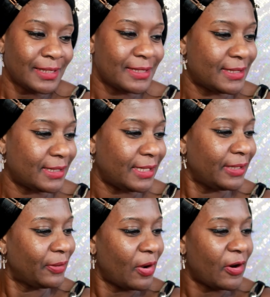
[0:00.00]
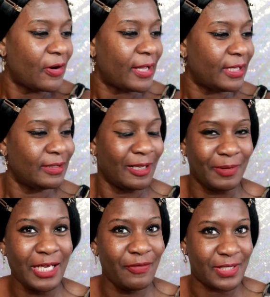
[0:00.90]
Let's see. All right,
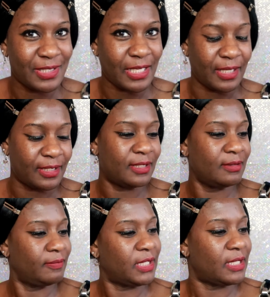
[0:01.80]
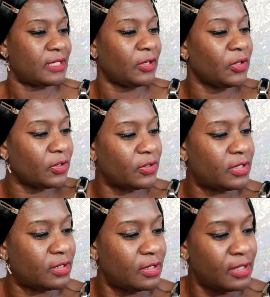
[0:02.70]
I'm kind of excited because I
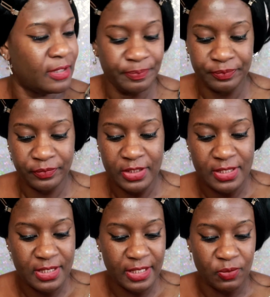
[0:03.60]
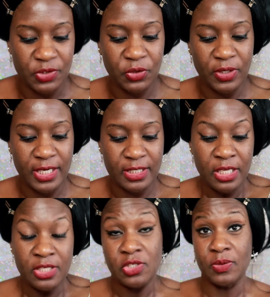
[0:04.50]
heard this thing was
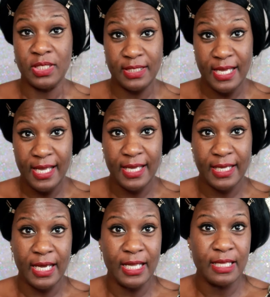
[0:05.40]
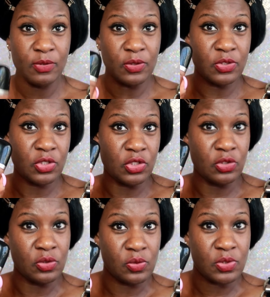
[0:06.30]
great. So today I am going to
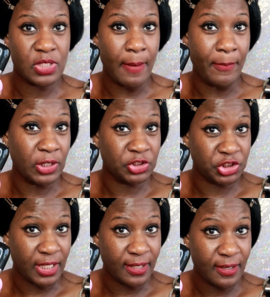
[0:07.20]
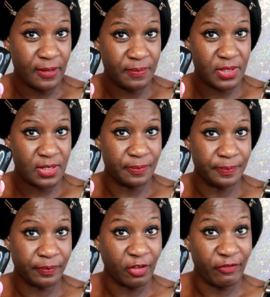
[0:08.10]
use the Marc Jacobs
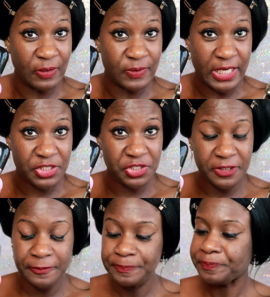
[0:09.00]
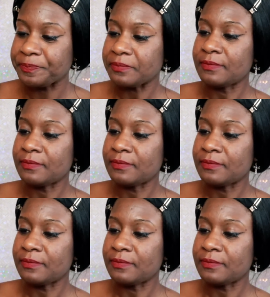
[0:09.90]
foundation,